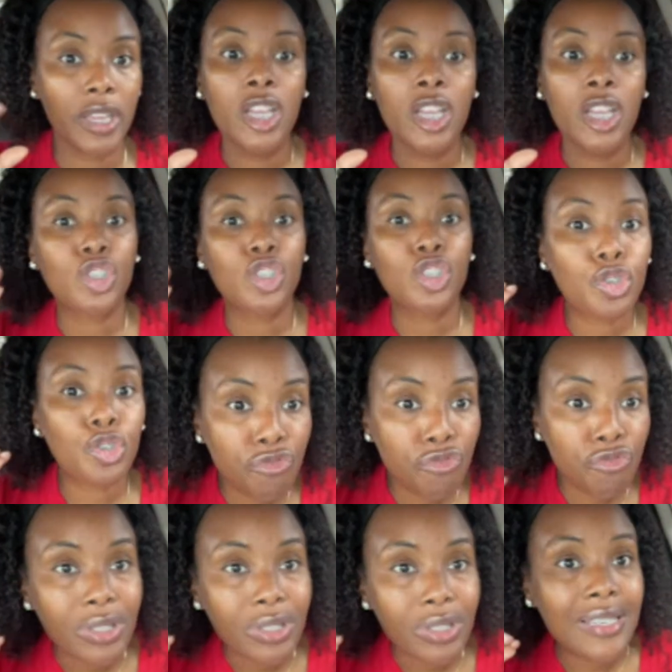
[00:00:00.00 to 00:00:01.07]

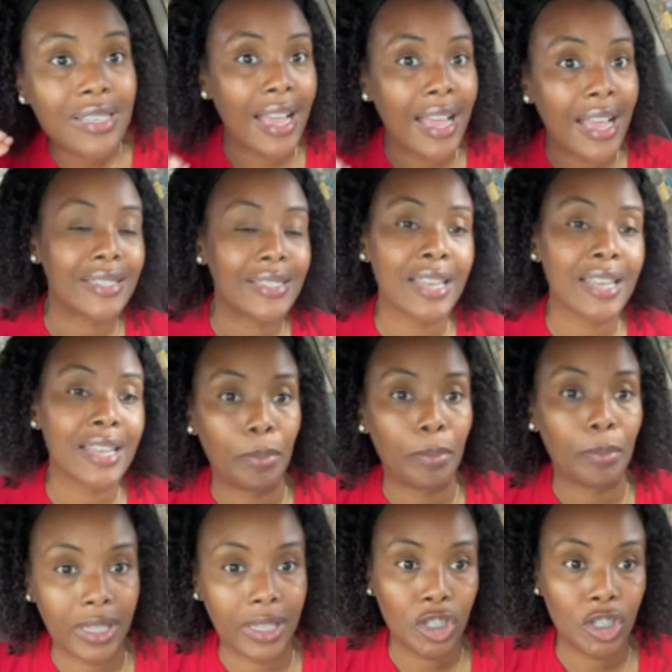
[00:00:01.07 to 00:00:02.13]
scrutinizing the
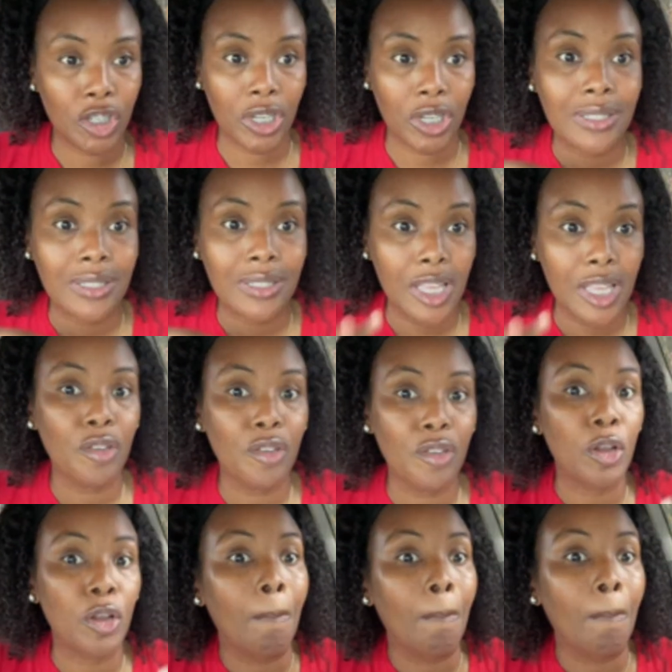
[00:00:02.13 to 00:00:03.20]
applications
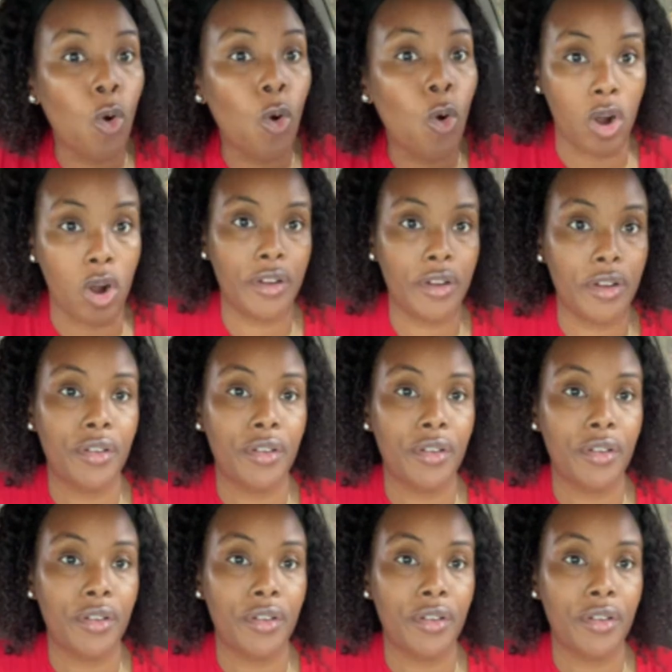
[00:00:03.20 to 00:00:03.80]
even more.